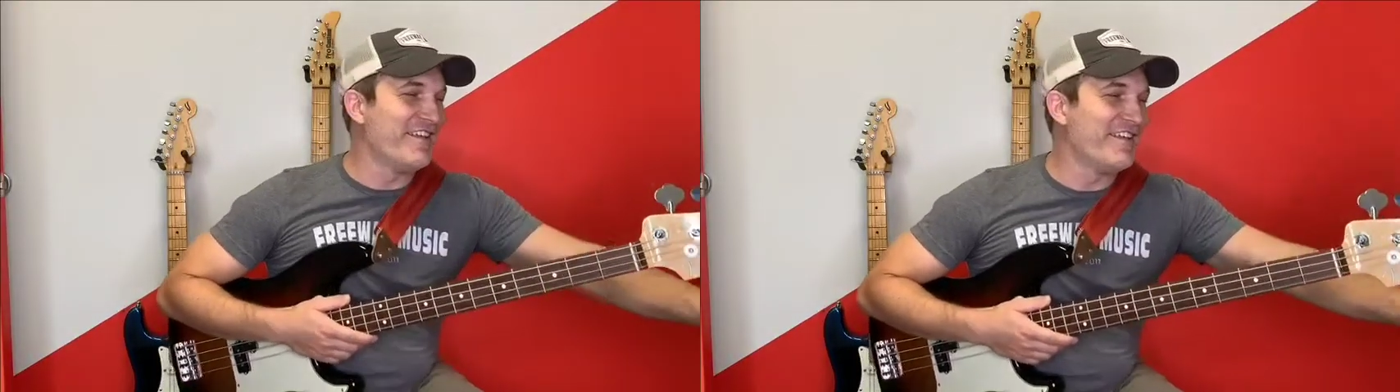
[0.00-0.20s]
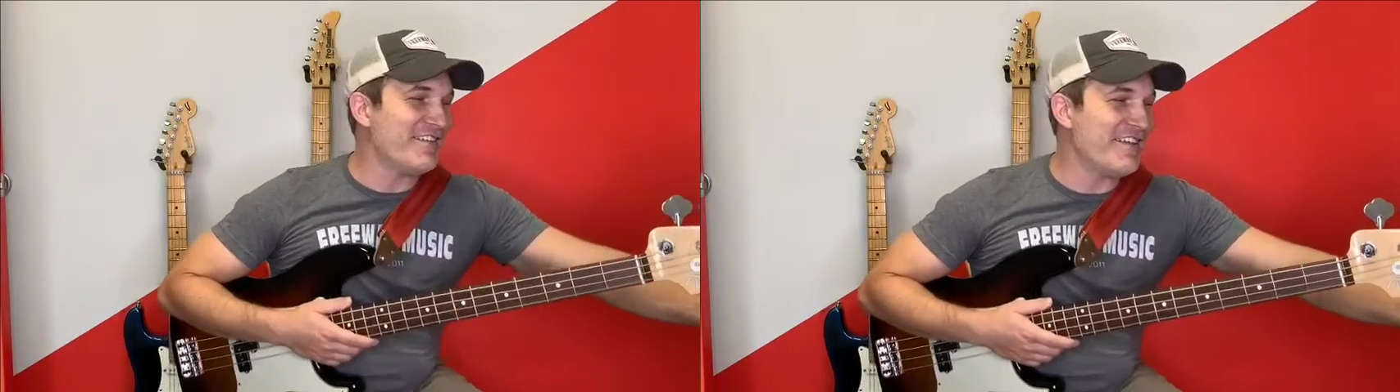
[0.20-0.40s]

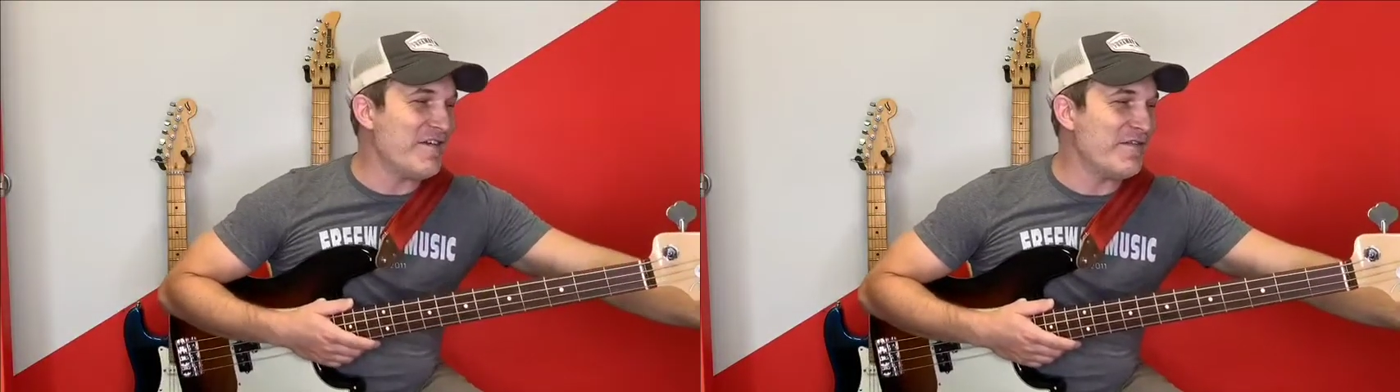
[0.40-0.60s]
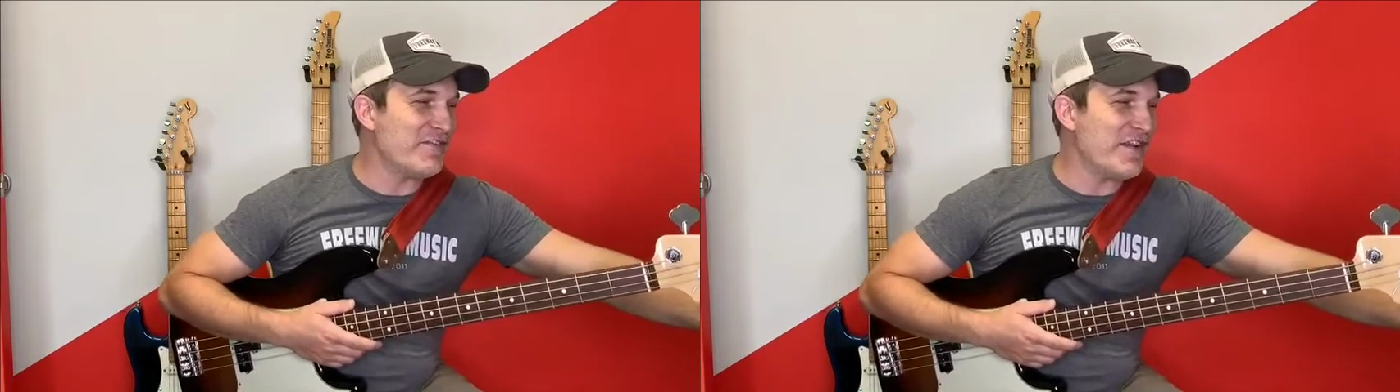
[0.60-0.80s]
So now
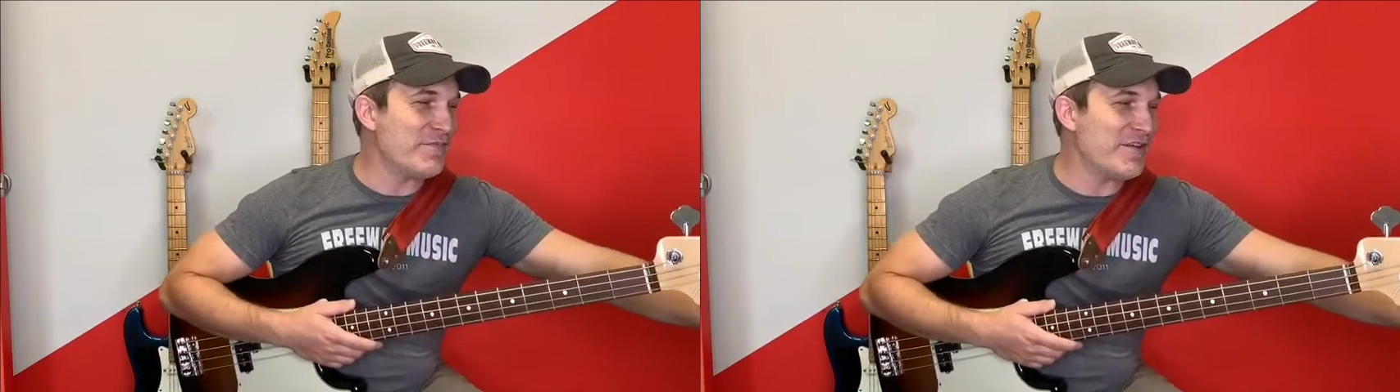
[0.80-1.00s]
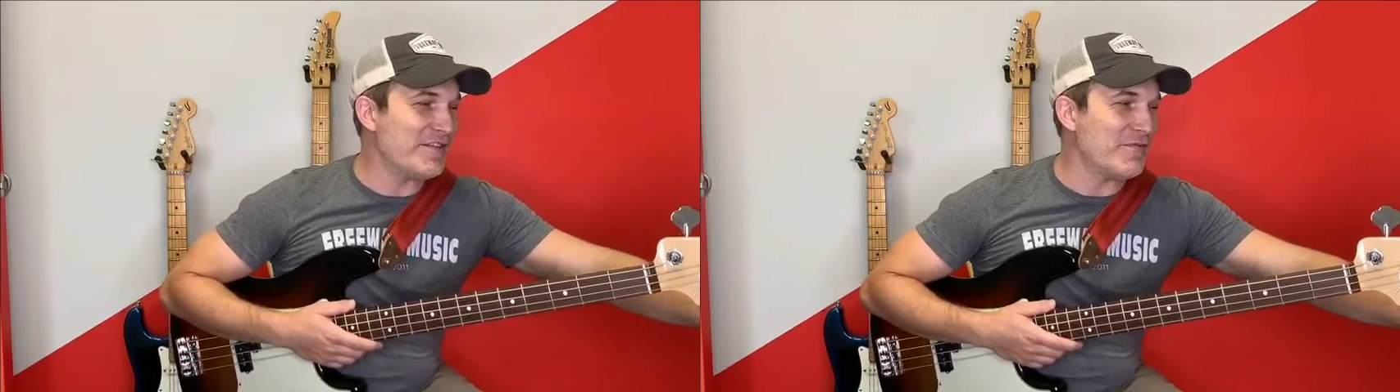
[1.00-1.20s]
I'm going to try to
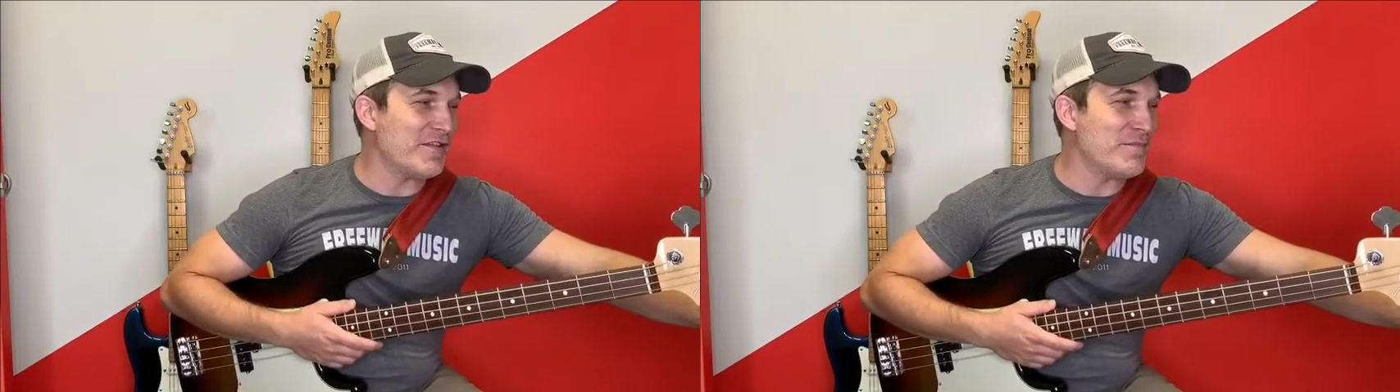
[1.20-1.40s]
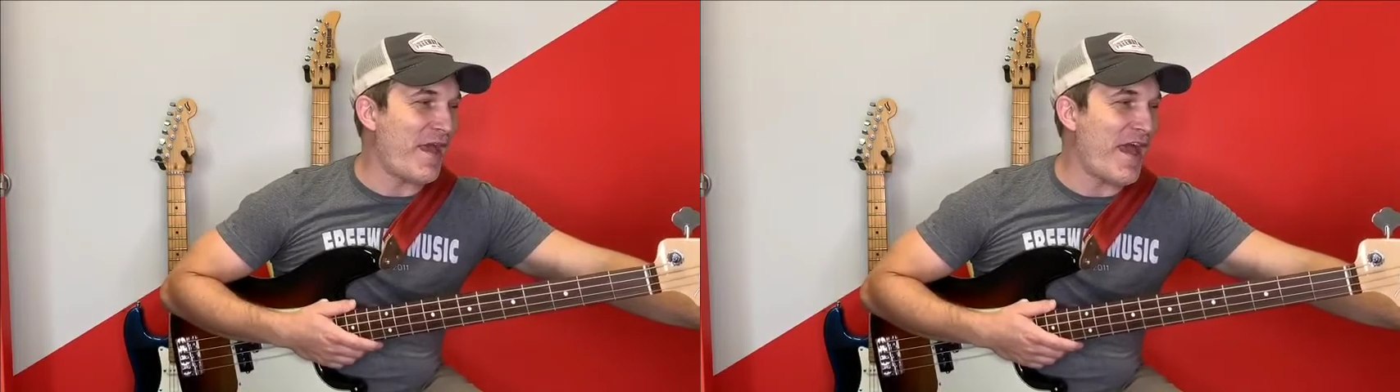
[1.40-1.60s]
play something on
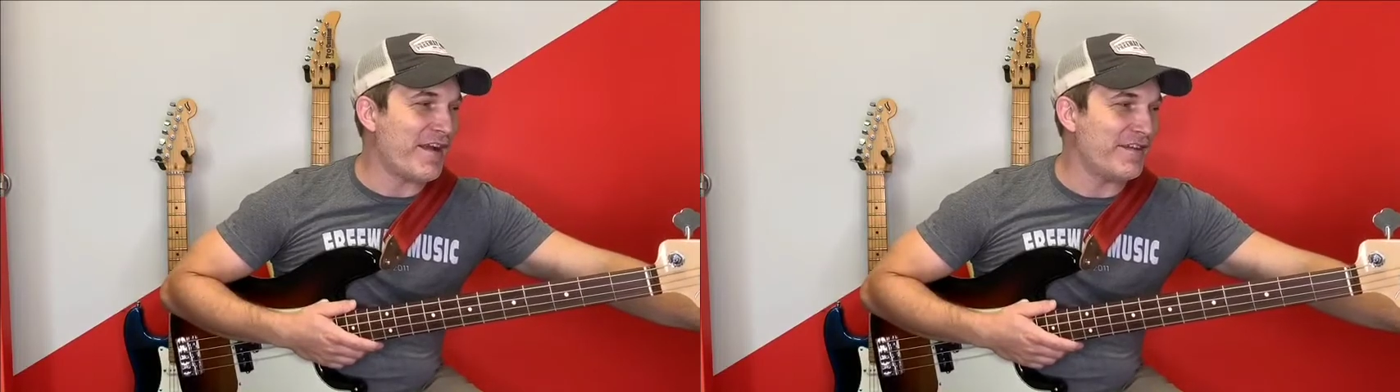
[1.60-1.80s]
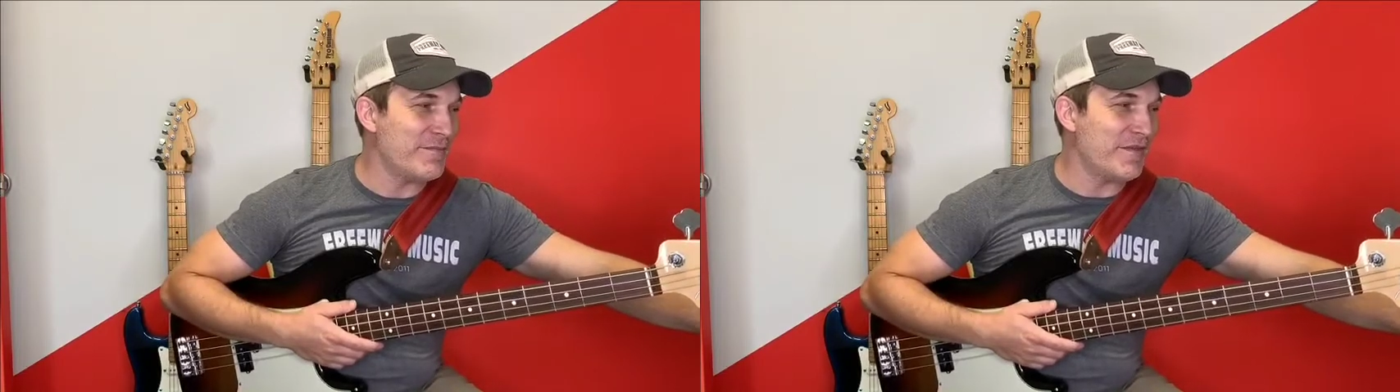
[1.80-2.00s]
the back
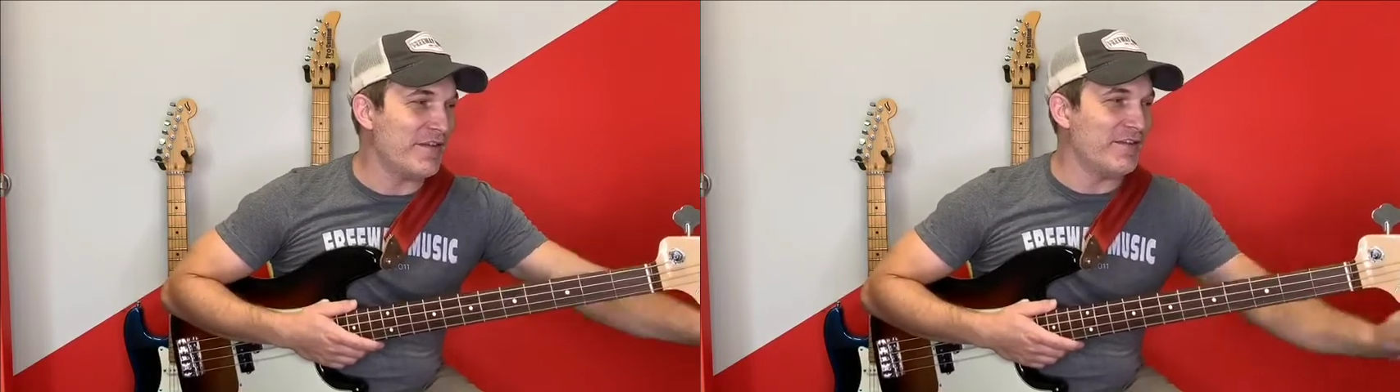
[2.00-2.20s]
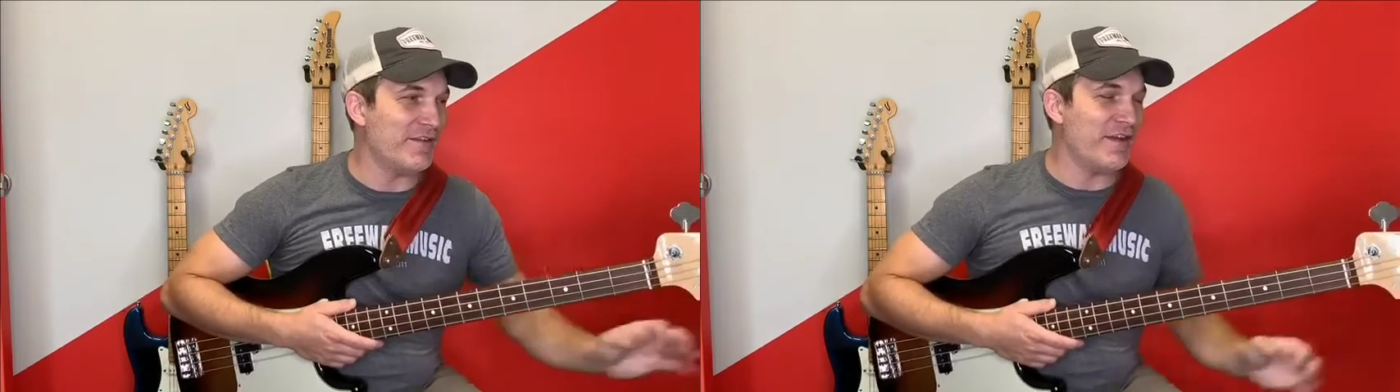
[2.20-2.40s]
of the
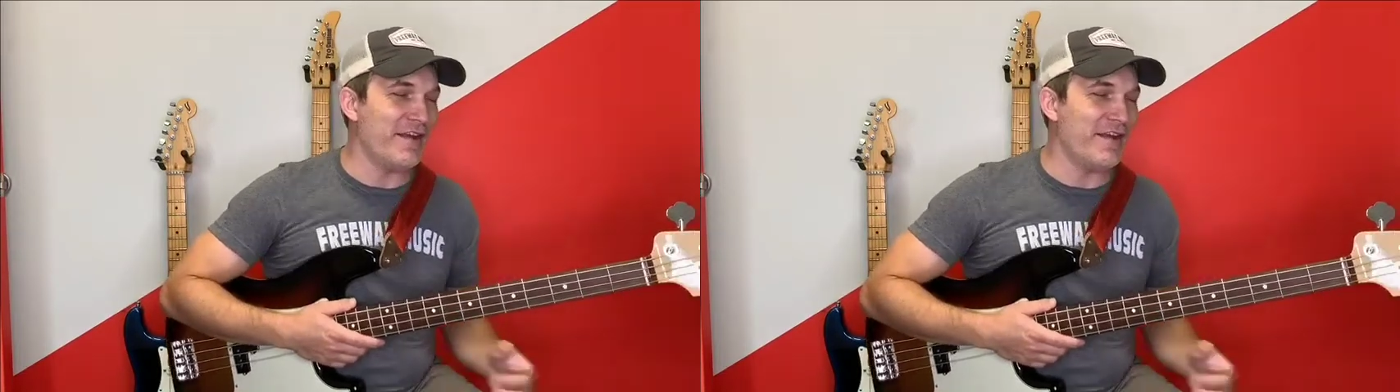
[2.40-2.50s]
beat. All right,